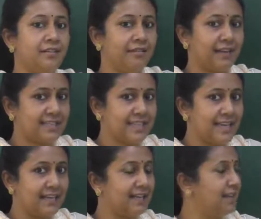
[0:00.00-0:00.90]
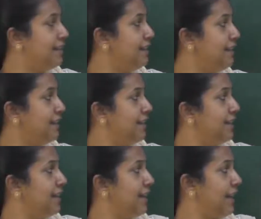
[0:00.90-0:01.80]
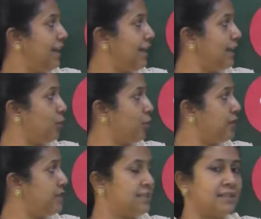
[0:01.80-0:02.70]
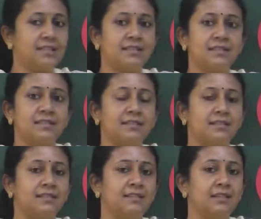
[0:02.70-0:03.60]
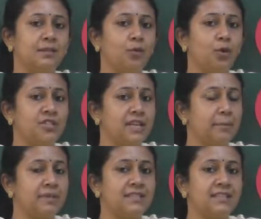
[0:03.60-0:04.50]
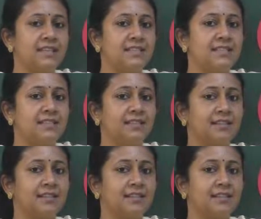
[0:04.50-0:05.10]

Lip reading: rectangle, and what is this? What shape is this?